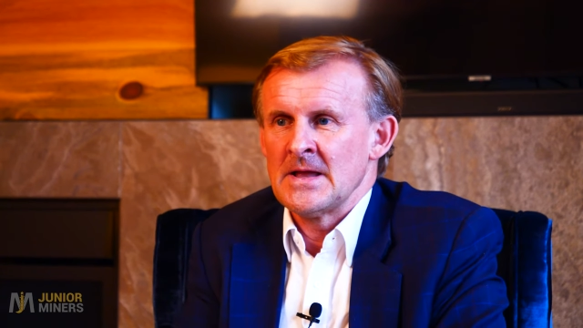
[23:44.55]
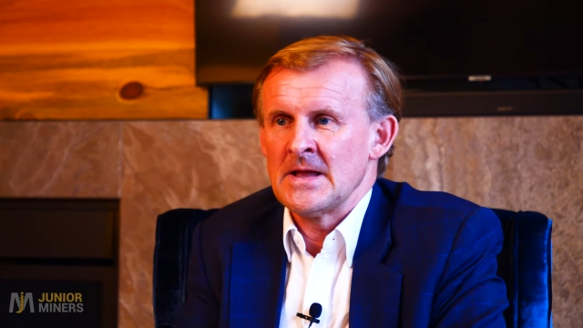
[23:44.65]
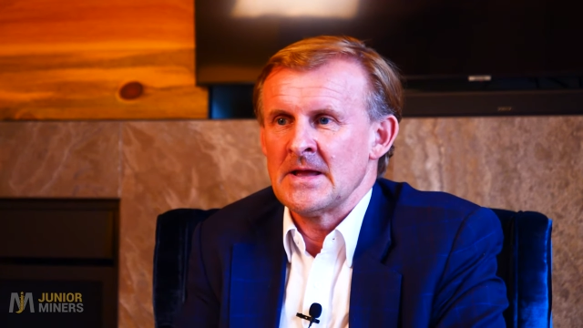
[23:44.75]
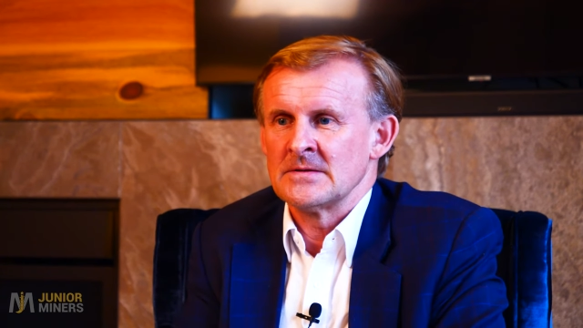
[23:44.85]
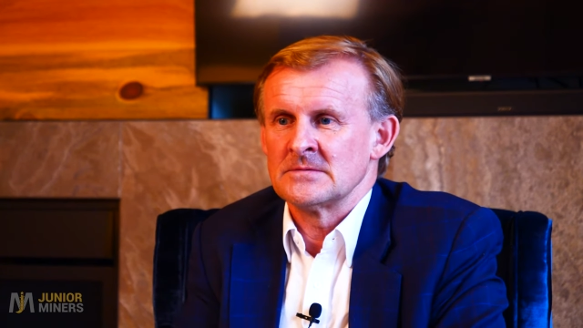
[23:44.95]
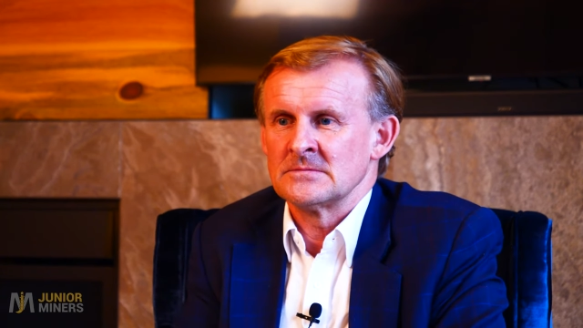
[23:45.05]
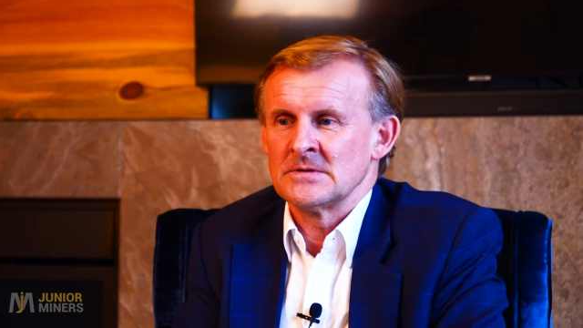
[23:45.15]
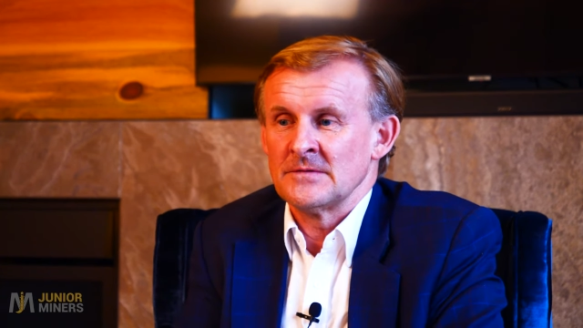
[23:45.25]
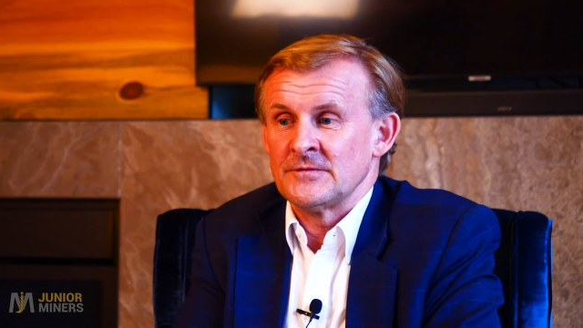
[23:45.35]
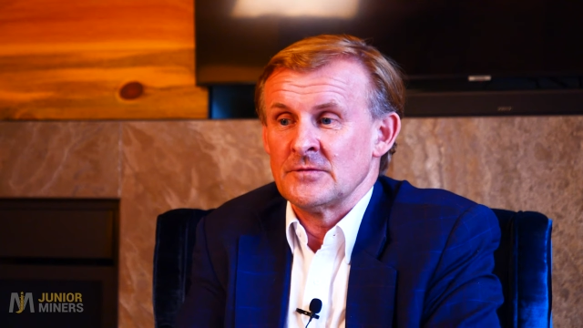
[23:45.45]
And
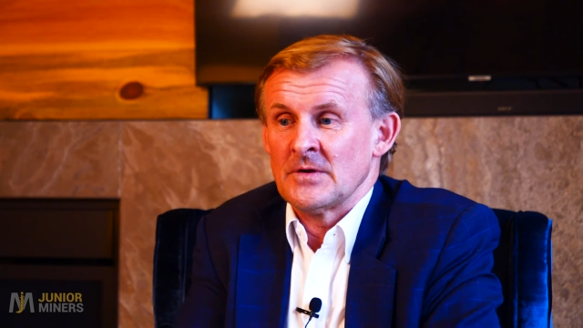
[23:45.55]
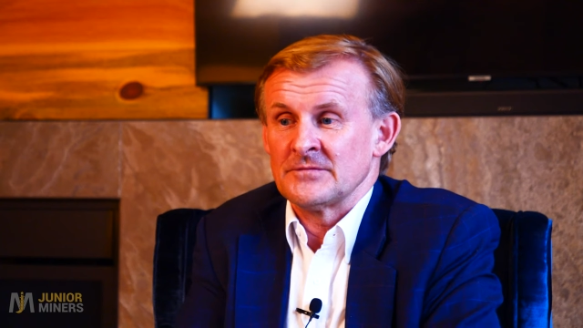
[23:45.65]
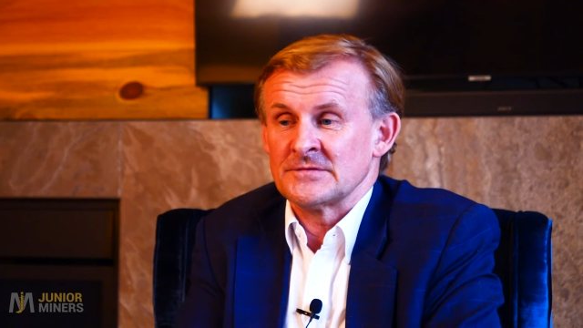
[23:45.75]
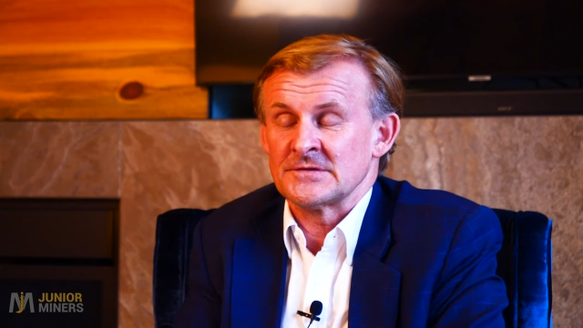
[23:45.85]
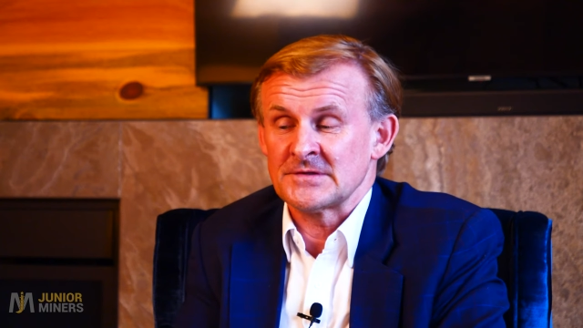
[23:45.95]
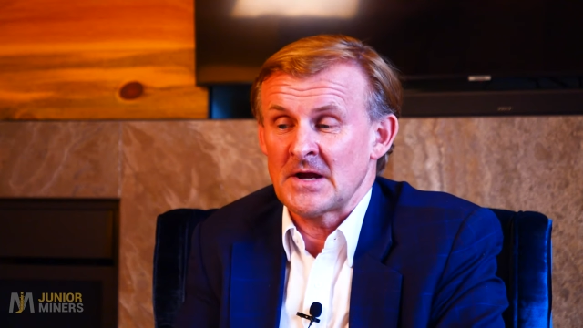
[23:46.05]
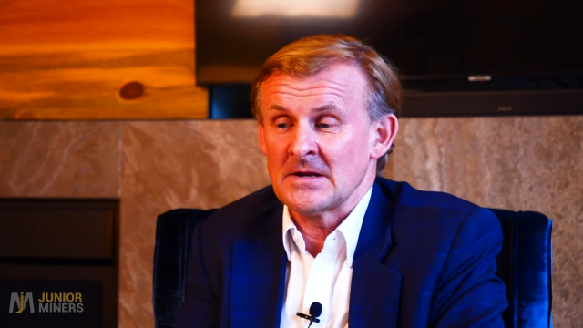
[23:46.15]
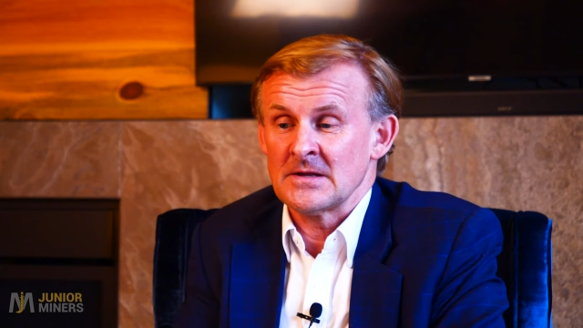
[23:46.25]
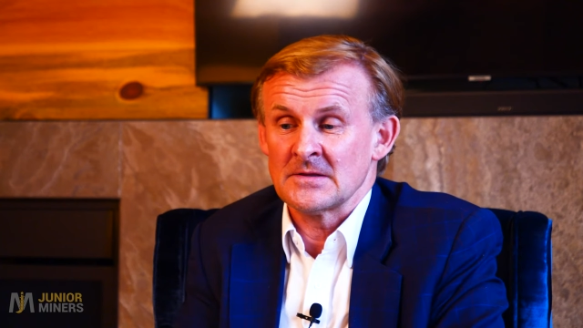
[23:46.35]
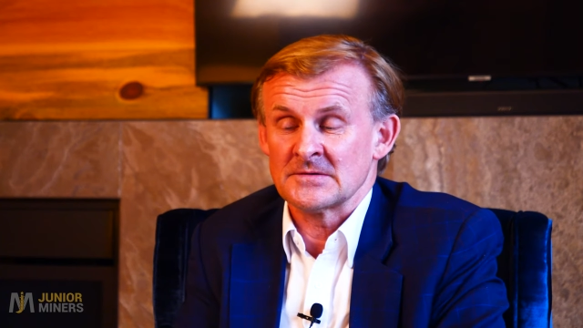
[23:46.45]
if you have a
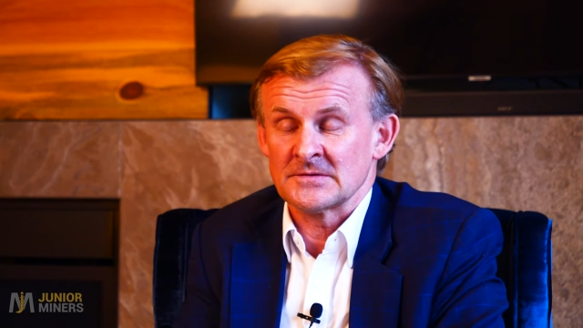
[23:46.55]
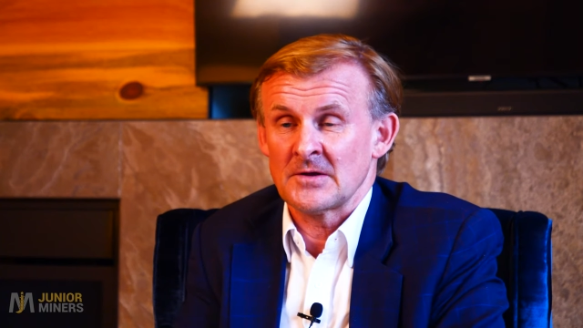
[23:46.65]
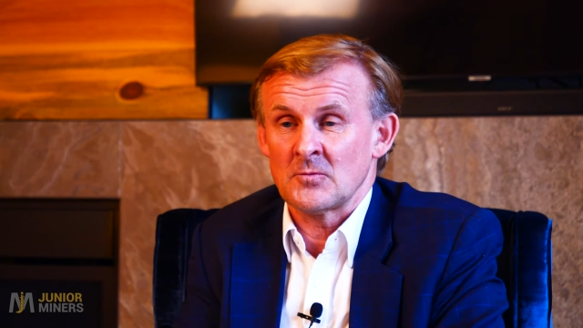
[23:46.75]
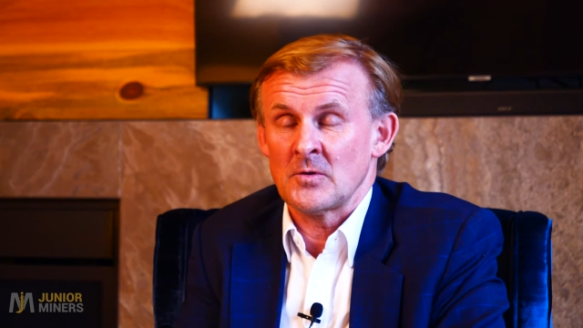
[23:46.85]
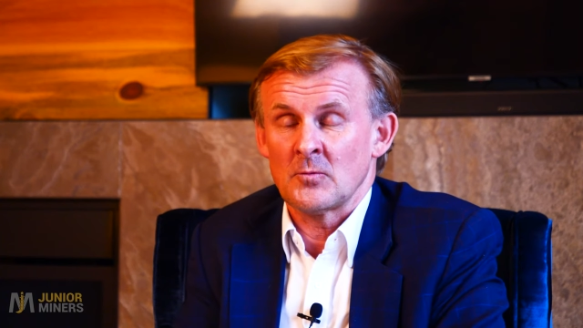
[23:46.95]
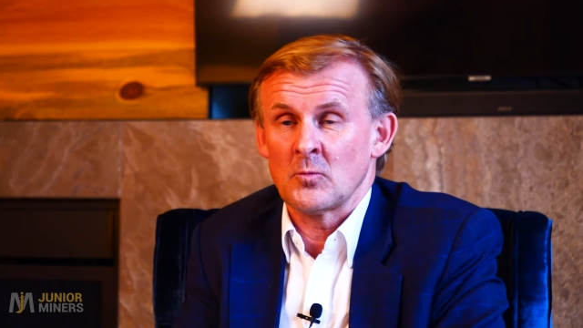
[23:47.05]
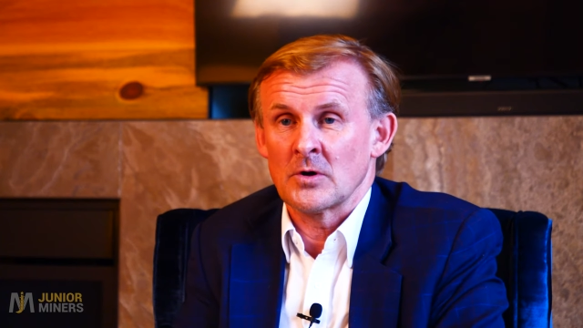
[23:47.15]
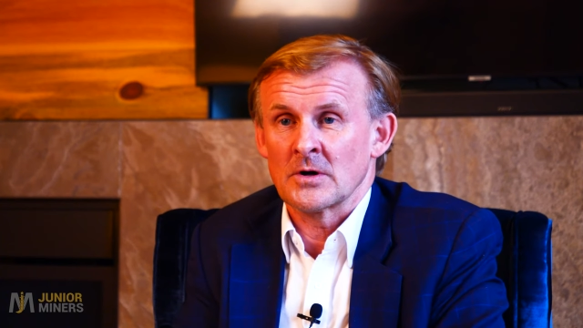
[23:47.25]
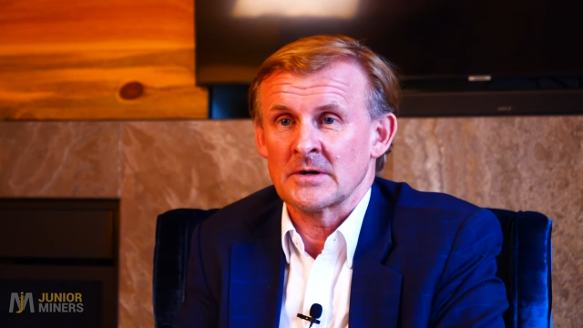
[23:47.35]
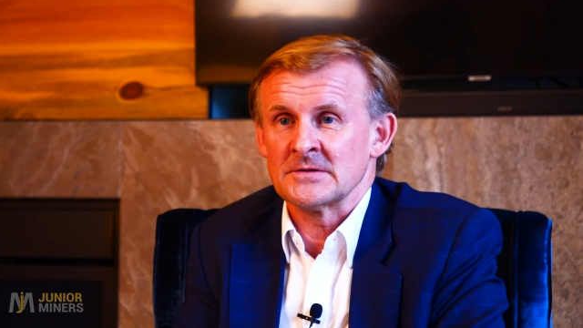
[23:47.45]
society that says, I don't want to
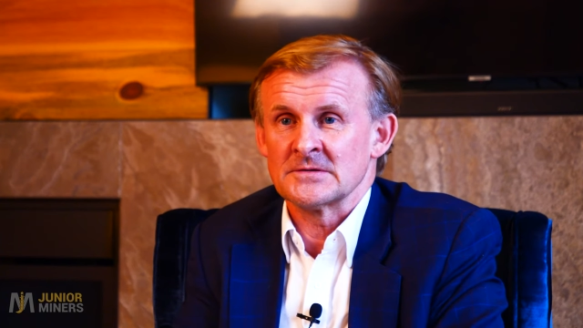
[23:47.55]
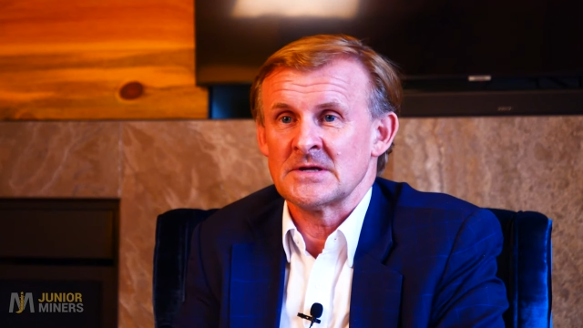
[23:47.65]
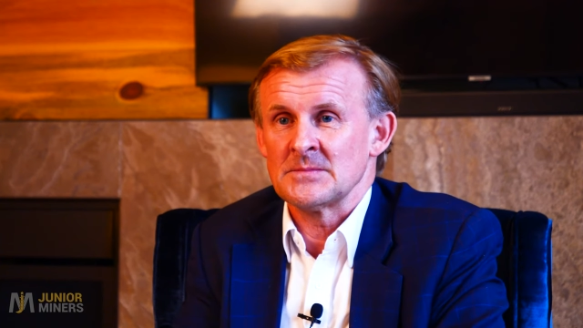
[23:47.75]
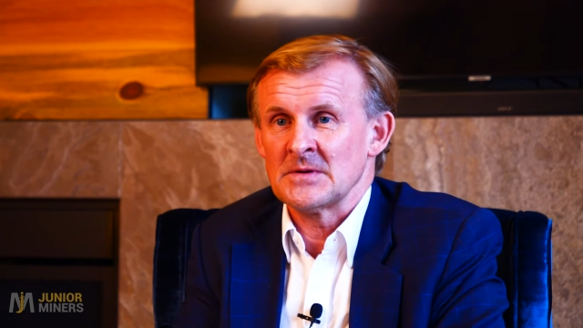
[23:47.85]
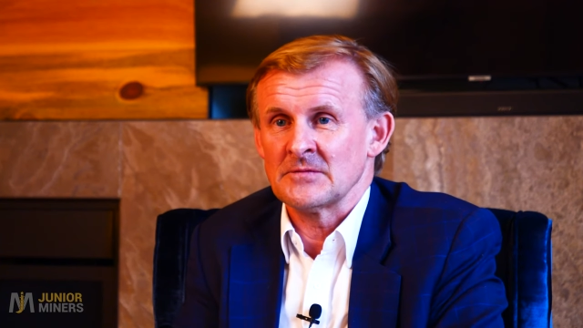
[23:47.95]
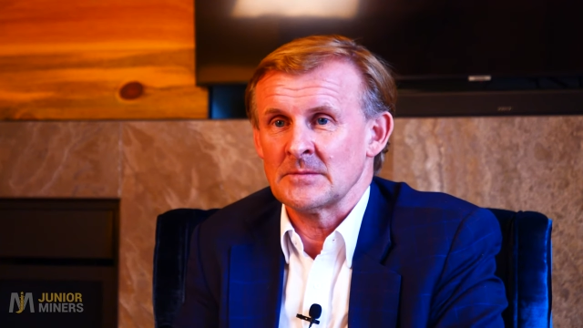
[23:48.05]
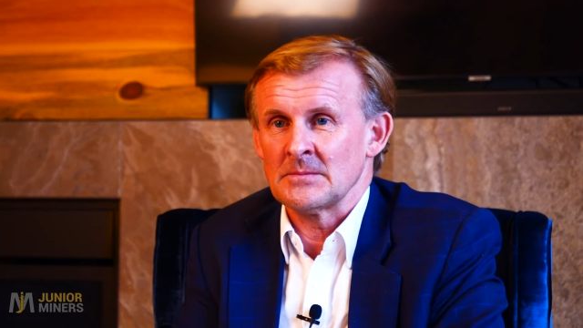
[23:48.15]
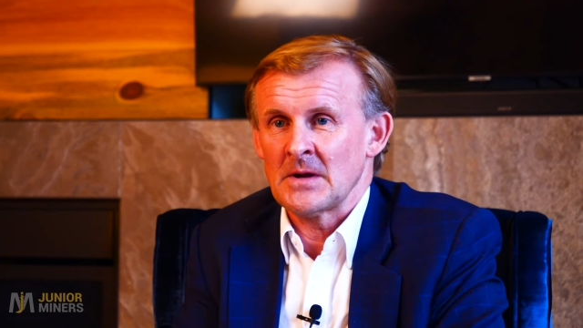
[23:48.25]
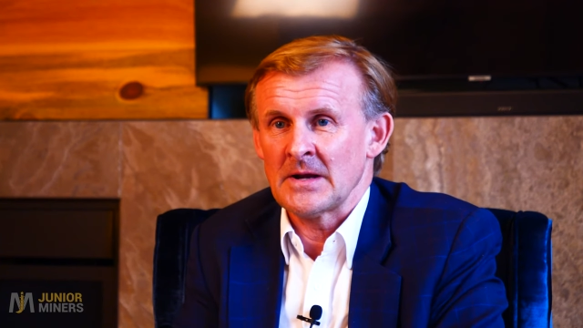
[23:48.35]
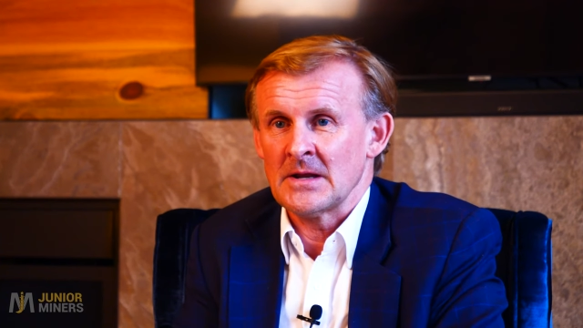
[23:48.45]
work and just keep giving me
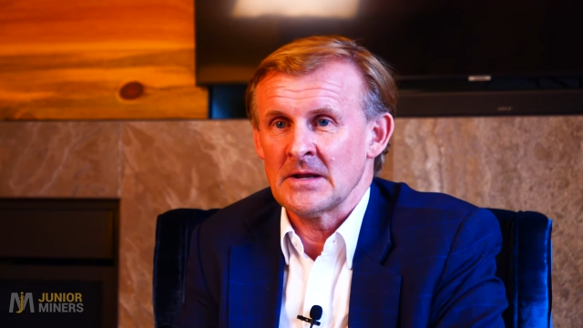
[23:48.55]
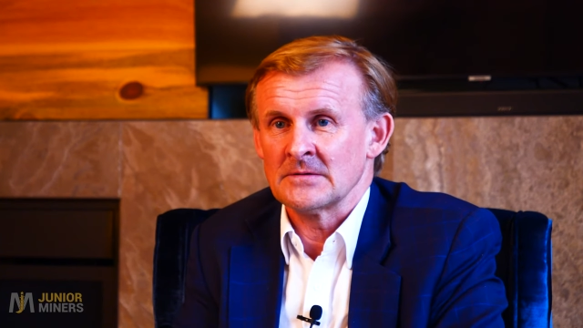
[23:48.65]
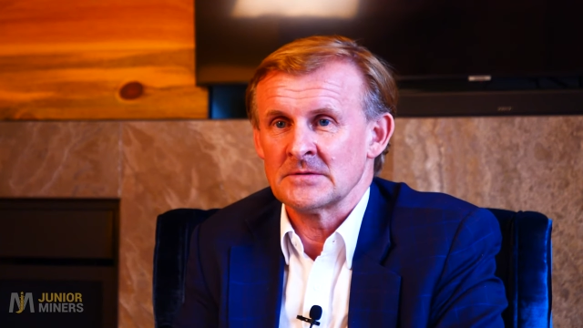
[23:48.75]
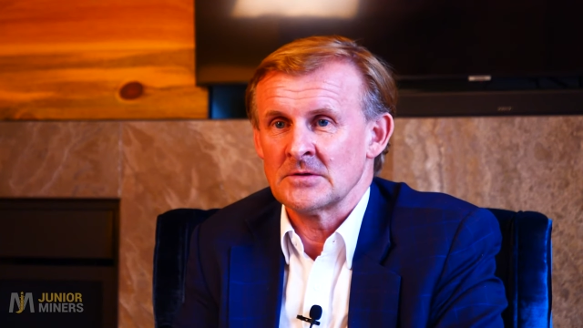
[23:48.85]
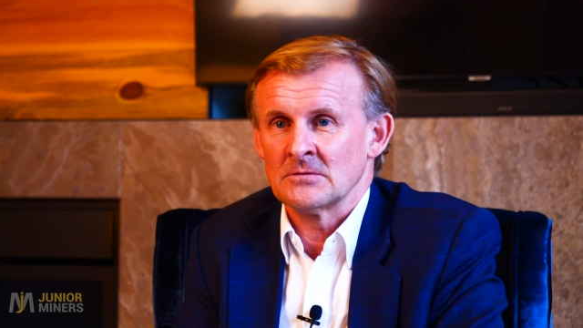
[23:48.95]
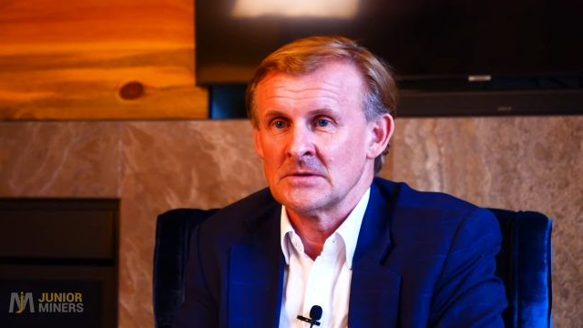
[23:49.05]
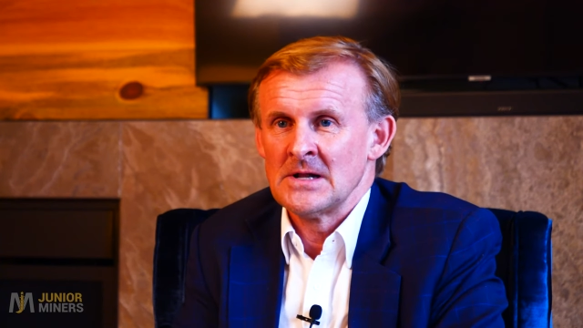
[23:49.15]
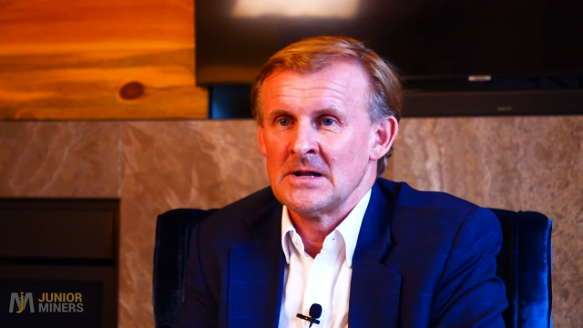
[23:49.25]
money and, you know,